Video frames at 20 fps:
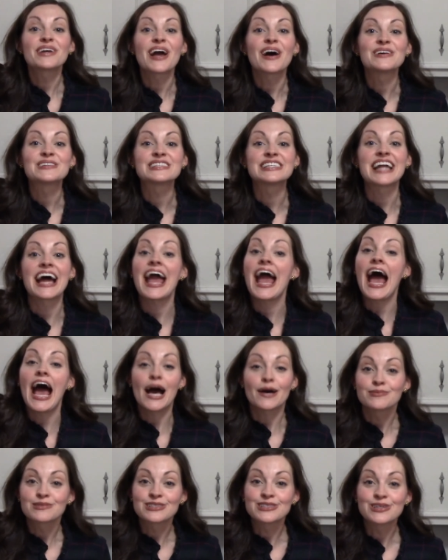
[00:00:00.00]
else that I
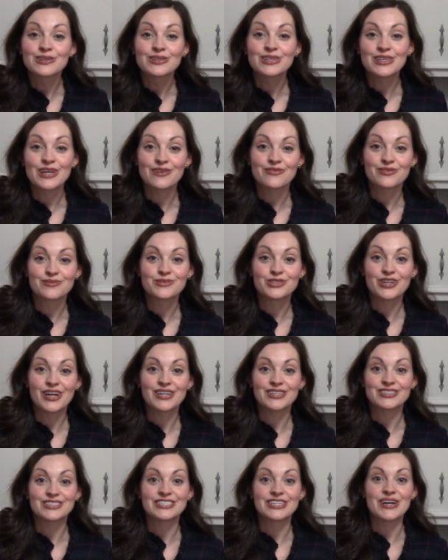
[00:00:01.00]
absolutely love from
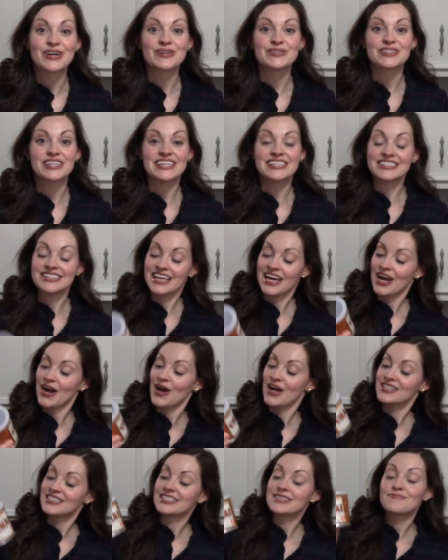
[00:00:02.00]
Trader Joe's is
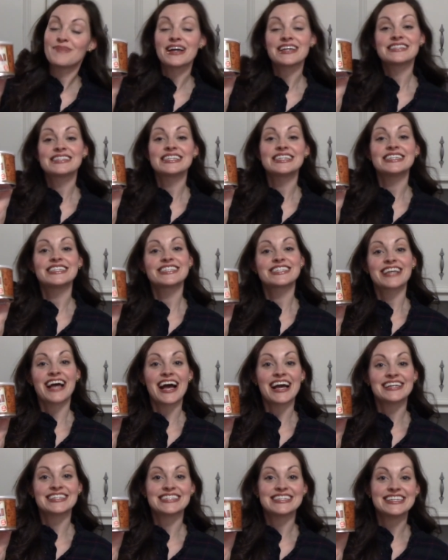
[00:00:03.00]
their spicy
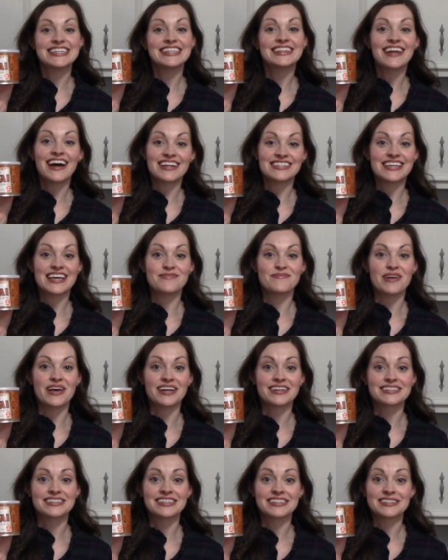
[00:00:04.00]
chai tea latte
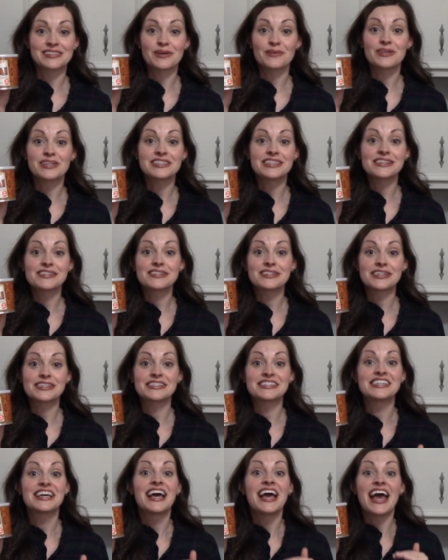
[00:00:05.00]
mix. So this is
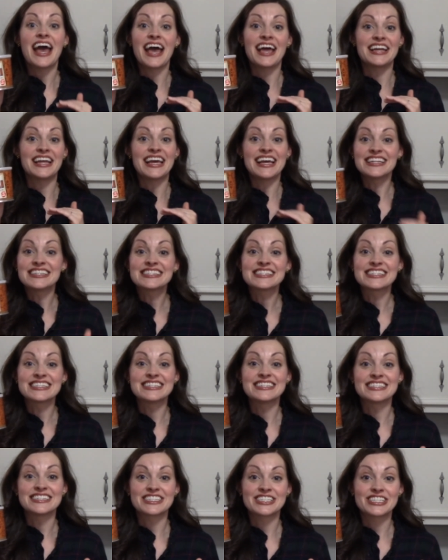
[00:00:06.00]
just an
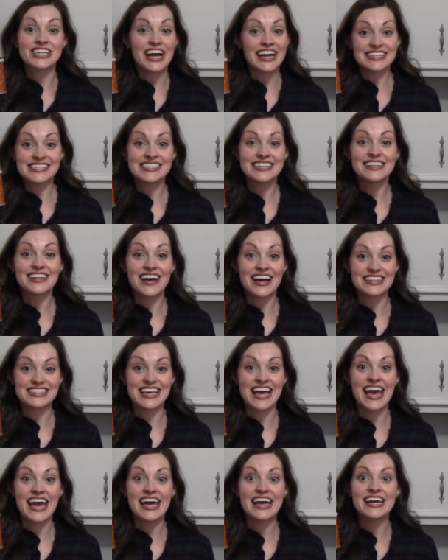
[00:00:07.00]
instant chai tea
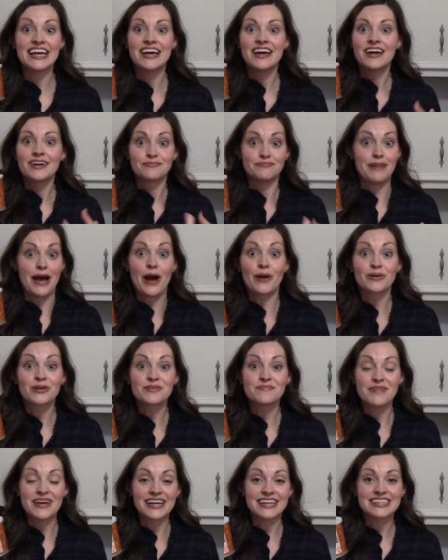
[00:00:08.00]
latte
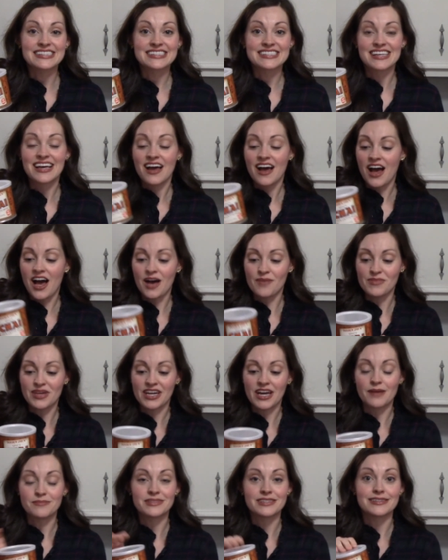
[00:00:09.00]
powdered mix that
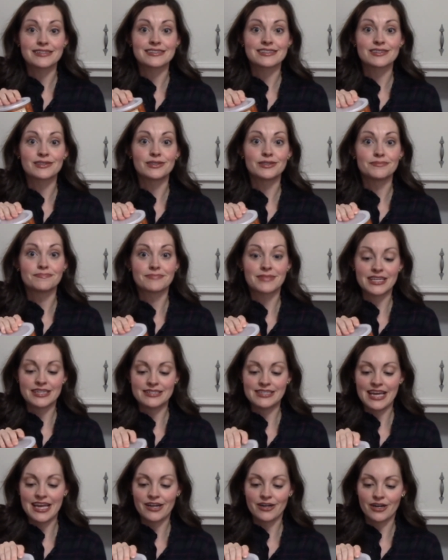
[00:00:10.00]
comes in this little
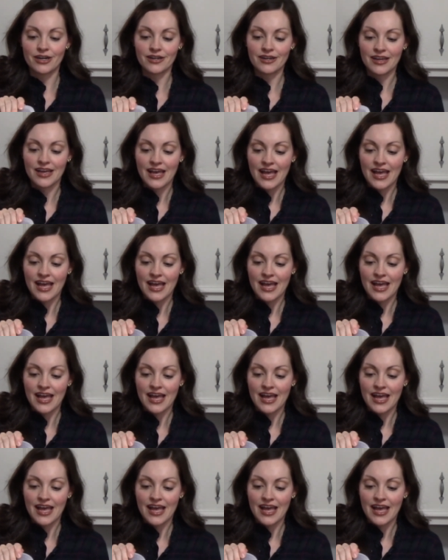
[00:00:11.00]
container,